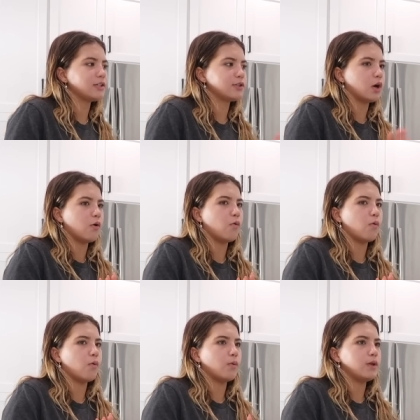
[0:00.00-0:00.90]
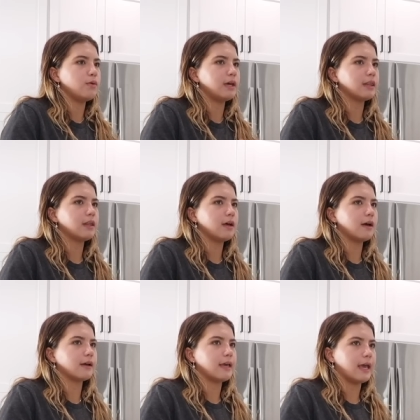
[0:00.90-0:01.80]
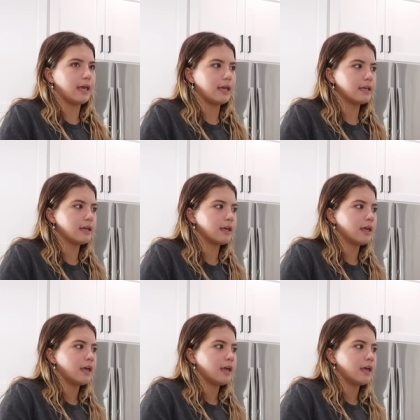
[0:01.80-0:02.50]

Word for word: So, when you get the cake...